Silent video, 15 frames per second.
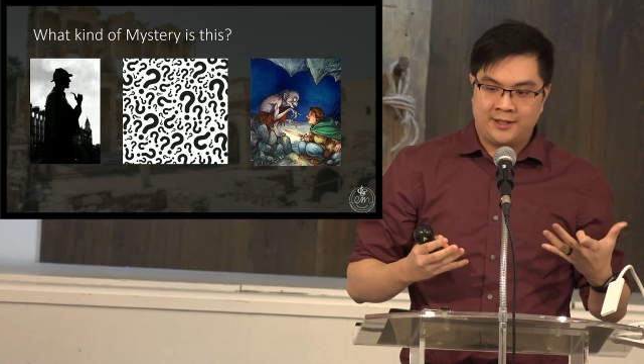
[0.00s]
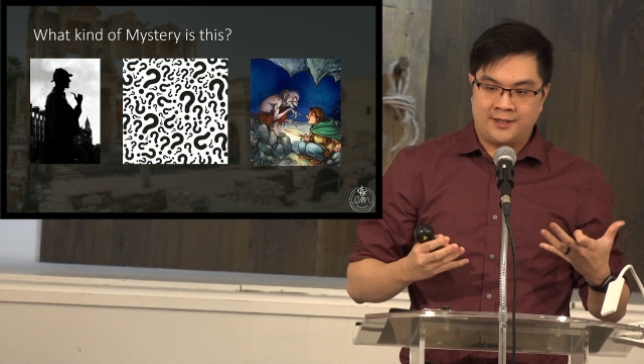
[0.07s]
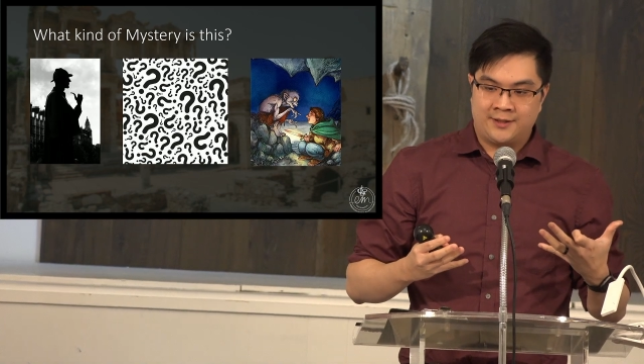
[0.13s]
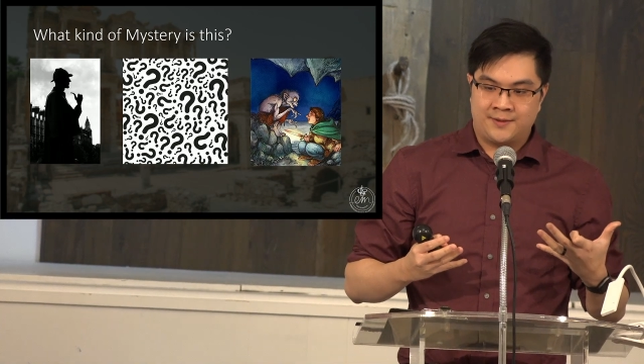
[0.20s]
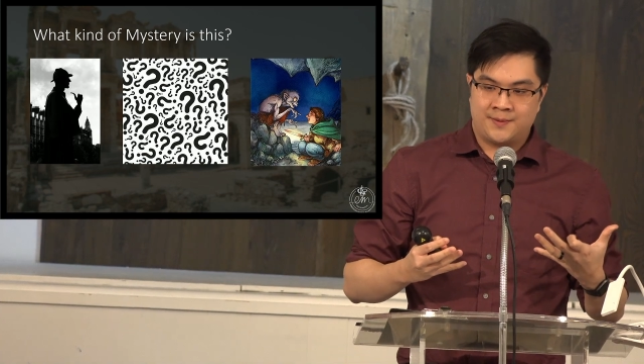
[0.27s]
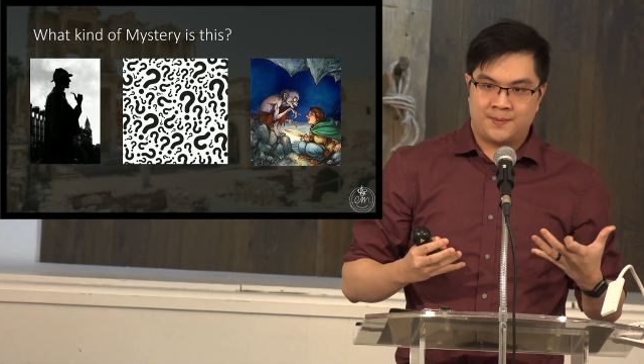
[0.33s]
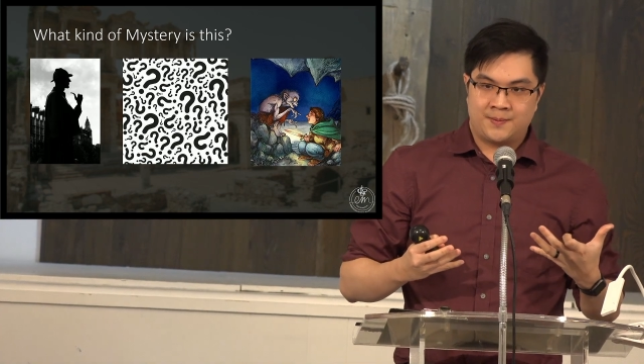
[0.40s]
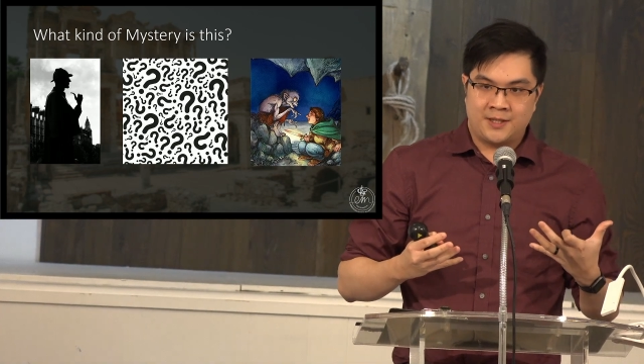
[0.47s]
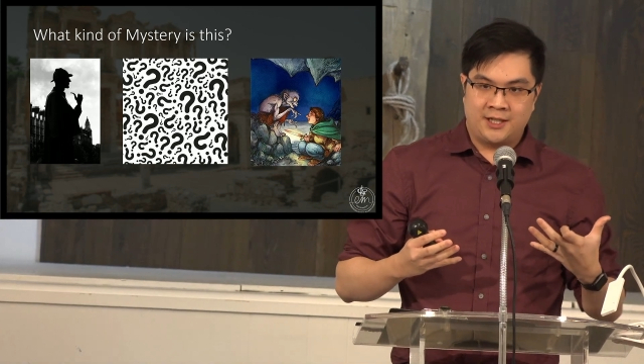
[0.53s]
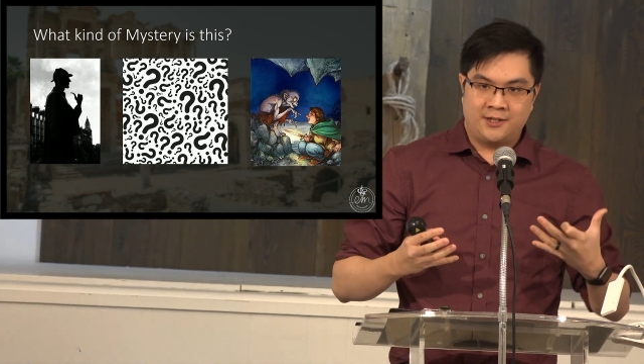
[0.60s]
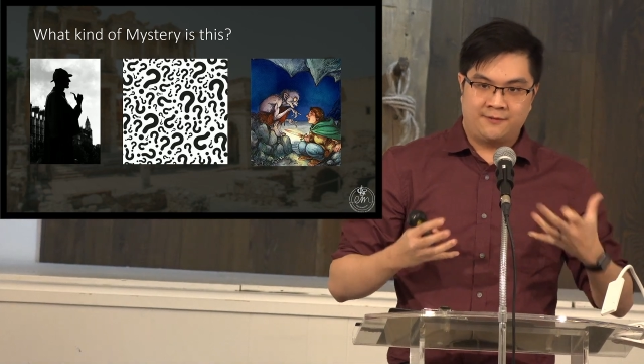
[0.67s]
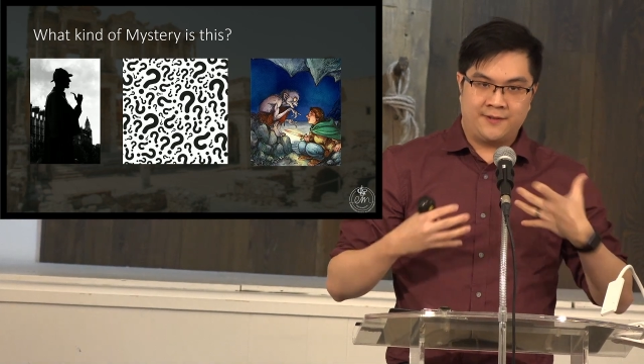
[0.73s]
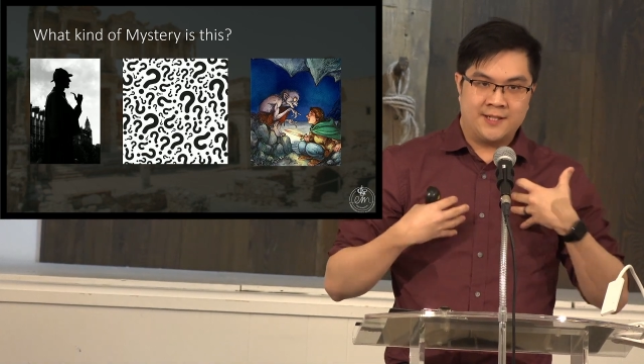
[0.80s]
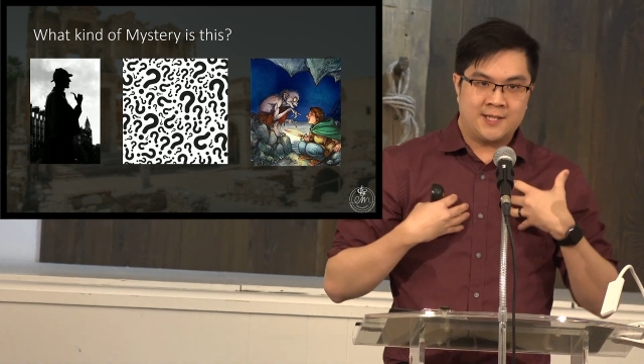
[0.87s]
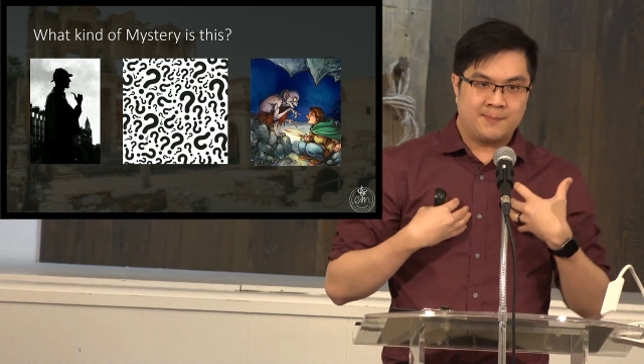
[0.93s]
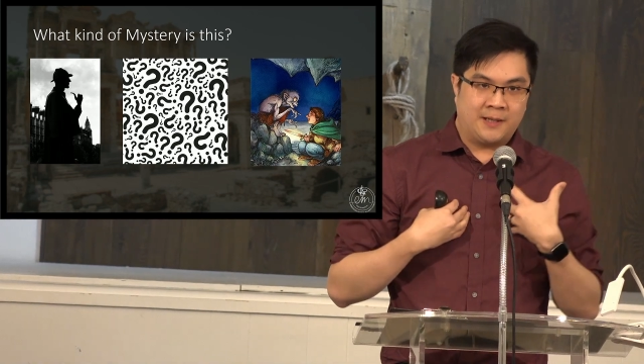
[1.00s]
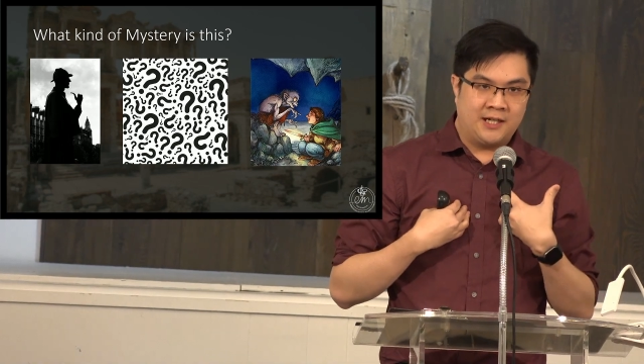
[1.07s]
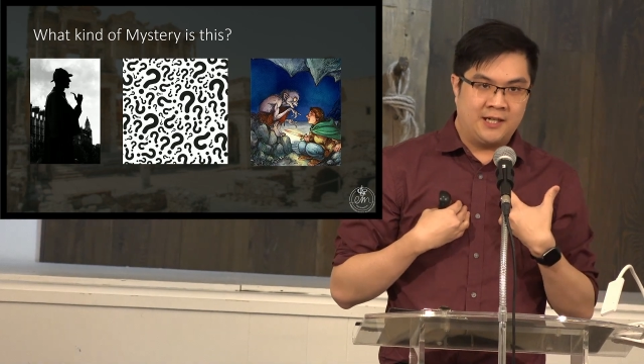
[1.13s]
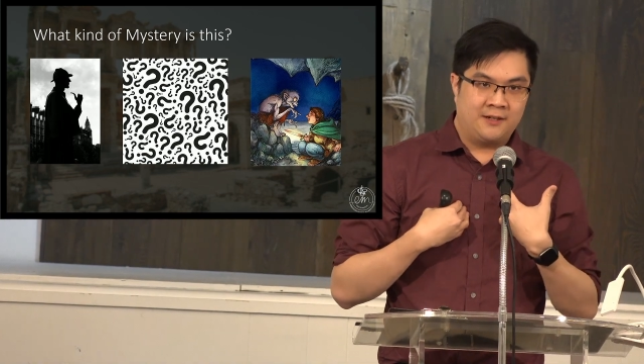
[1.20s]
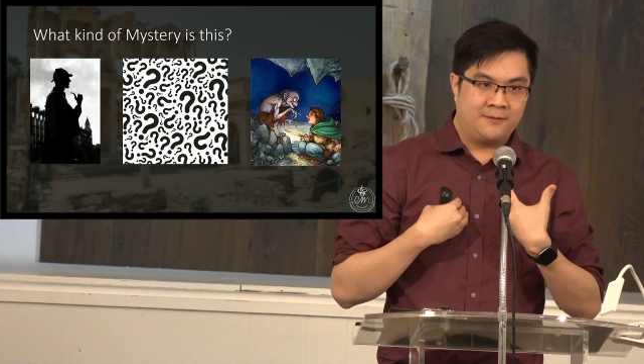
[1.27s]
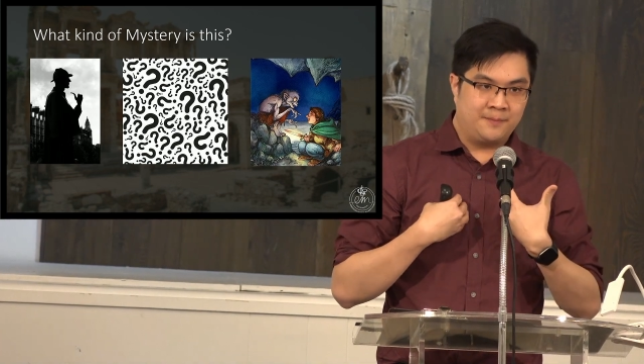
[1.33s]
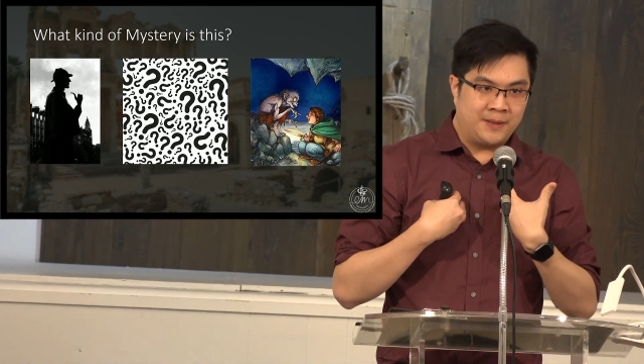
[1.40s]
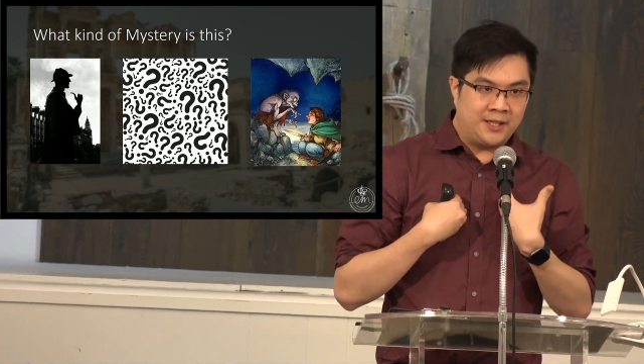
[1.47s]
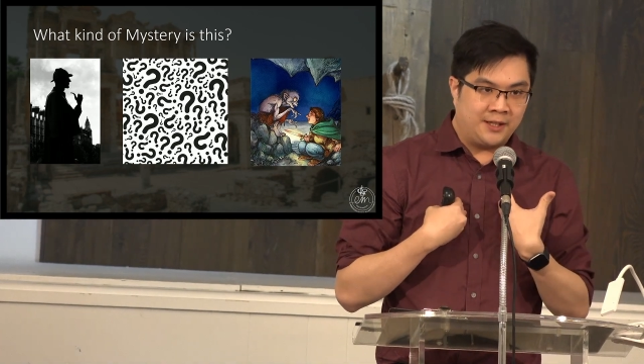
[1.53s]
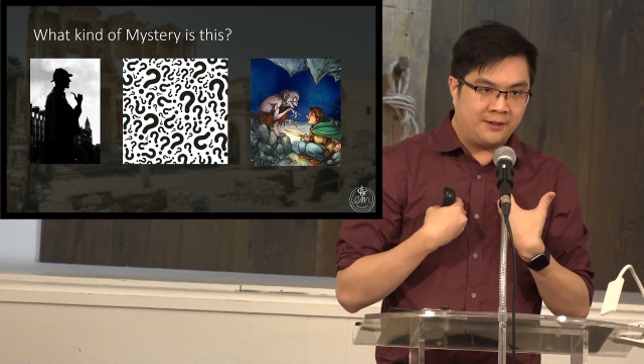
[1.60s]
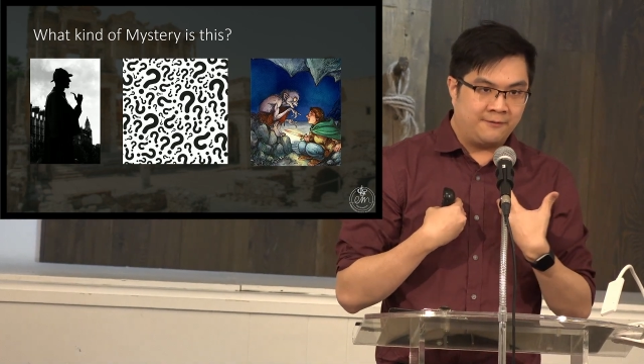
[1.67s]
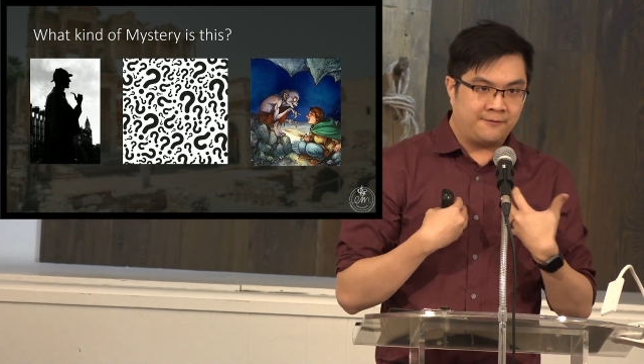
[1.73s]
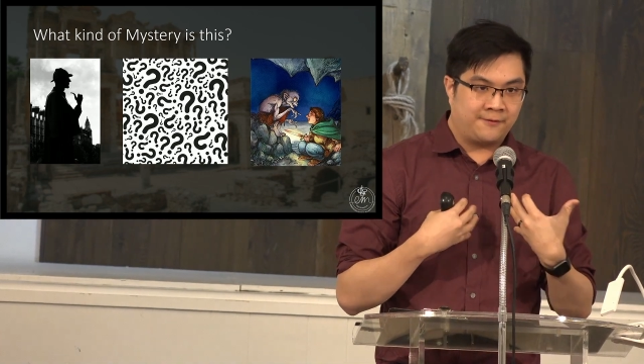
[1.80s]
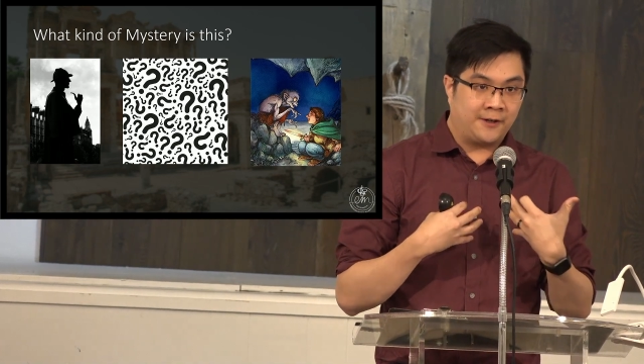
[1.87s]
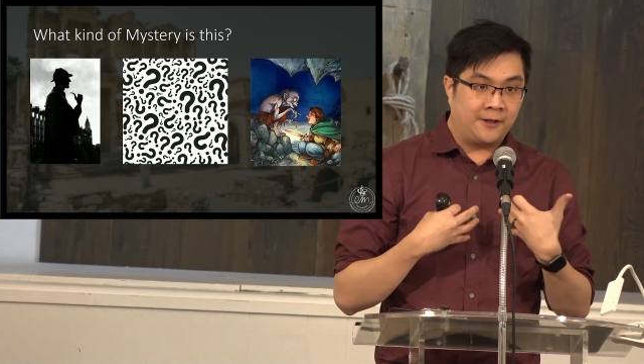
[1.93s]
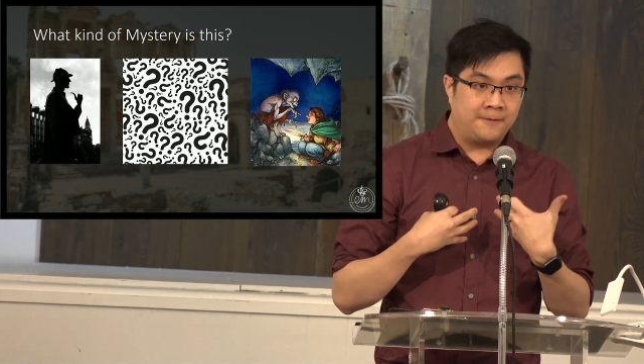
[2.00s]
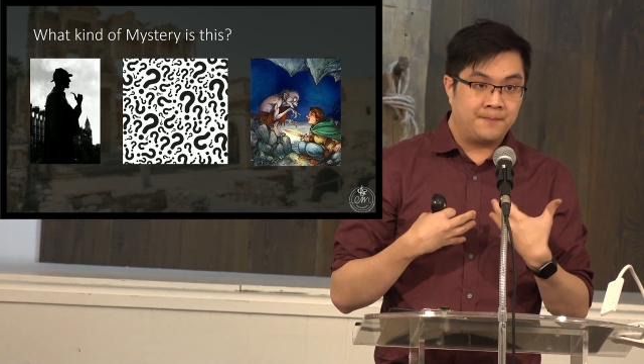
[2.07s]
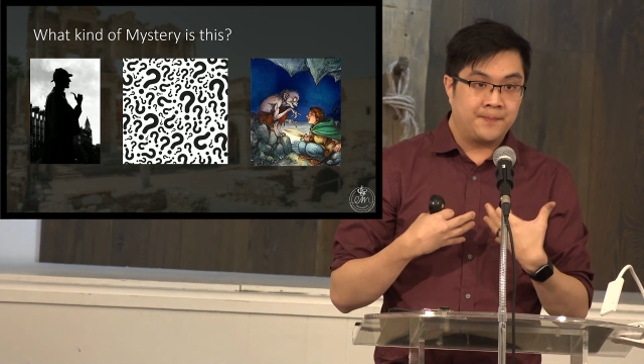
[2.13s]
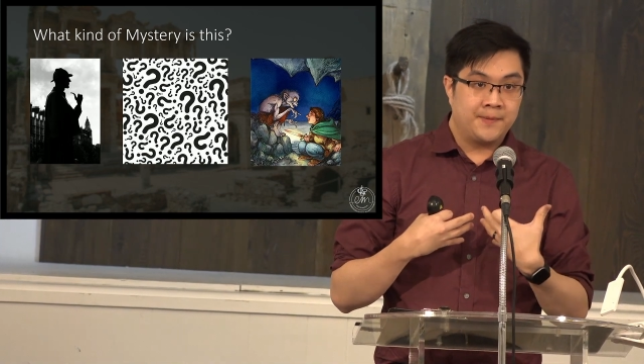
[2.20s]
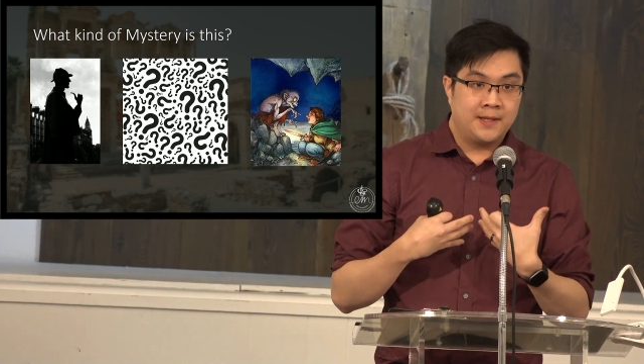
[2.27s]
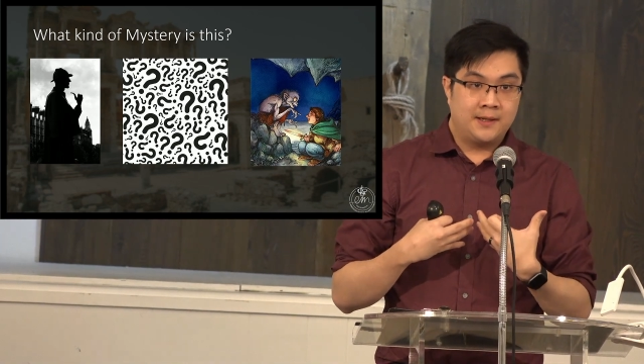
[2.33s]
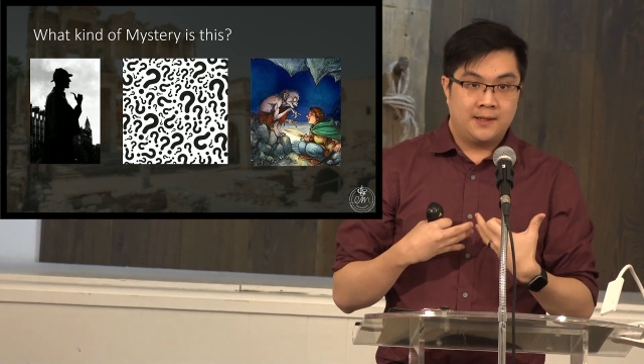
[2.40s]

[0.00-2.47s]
is kind of inspired me from